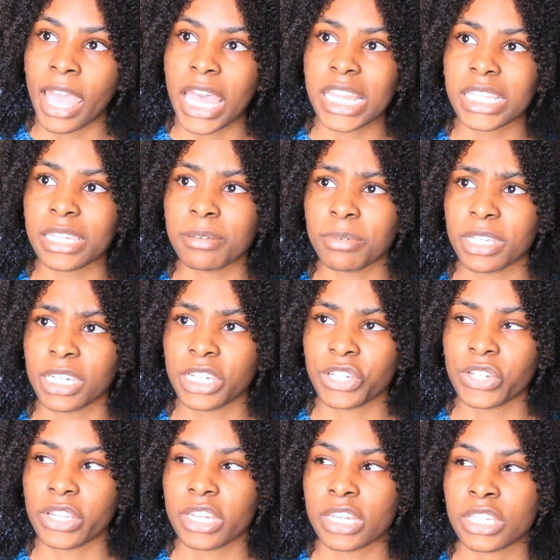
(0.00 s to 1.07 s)
and deep
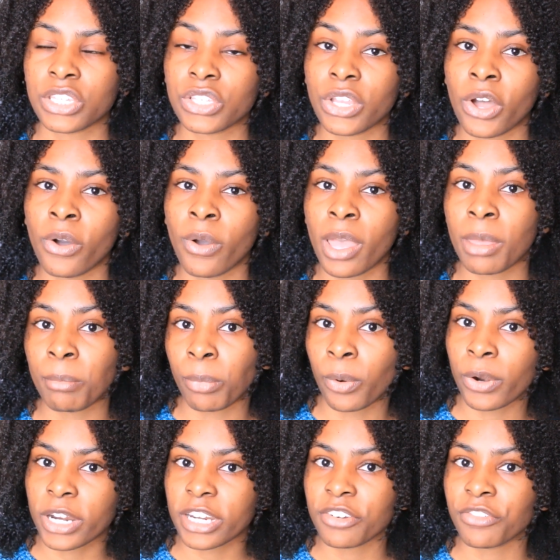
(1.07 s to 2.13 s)
conditioning is so
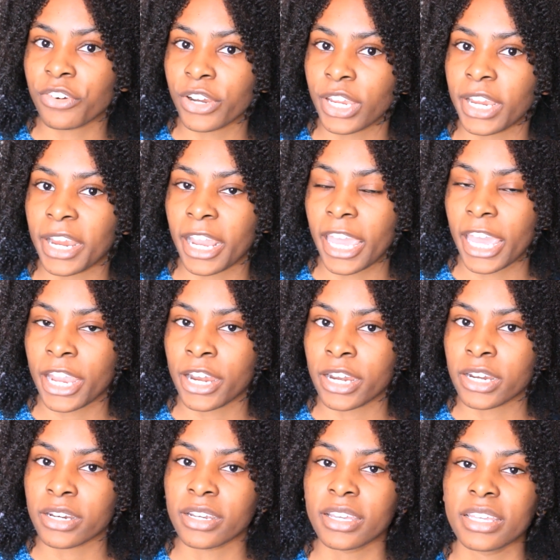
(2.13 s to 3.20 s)
important for your
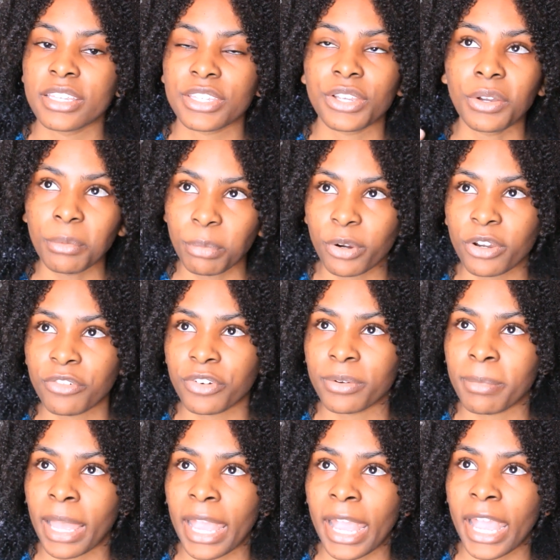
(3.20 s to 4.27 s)
hair, so important
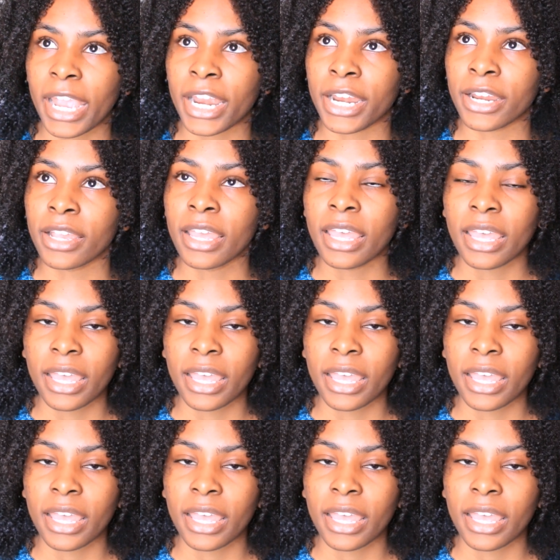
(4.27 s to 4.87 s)
for my hair.